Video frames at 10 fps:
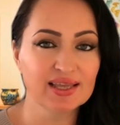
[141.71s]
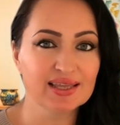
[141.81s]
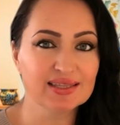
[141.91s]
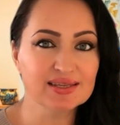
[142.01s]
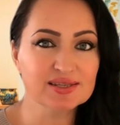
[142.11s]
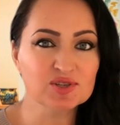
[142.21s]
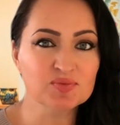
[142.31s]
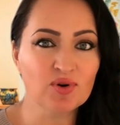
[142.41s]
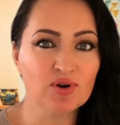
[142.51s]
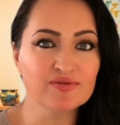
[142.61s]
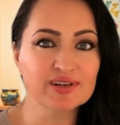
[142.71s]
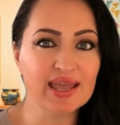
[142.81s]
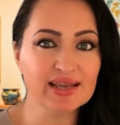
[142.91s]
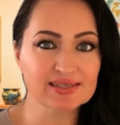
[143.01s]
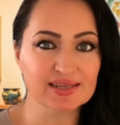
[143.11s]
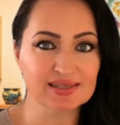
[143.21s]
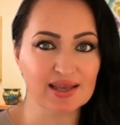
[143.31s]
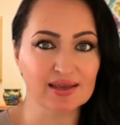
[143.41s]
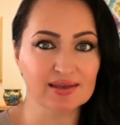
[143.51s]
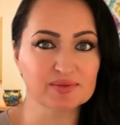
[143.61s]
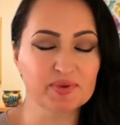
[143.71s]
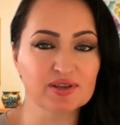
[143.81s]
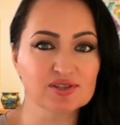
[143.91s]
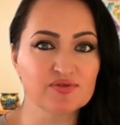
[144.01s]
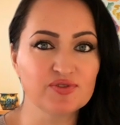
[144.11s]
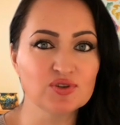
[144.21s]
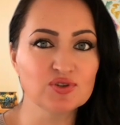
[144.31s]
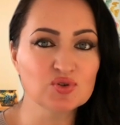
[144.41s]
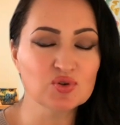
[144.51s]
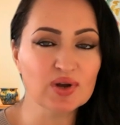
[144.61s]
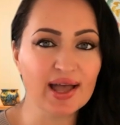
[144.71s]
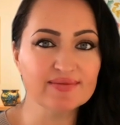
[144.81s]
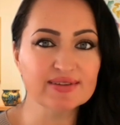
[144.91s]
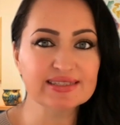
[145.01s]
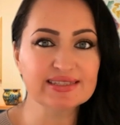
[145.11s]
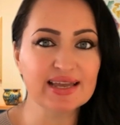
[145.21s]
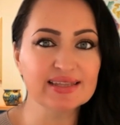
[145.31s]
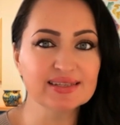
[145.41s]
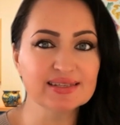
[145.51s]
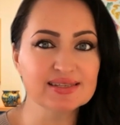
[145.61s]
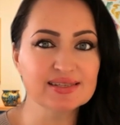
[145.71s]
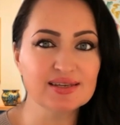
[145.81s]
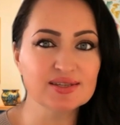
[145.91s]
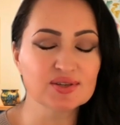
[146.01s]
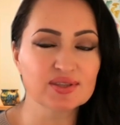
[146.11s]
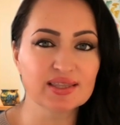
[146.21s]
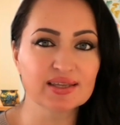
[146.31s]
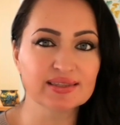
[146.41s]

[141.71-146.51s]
And this is more of an exercise because if you do have a tendency to think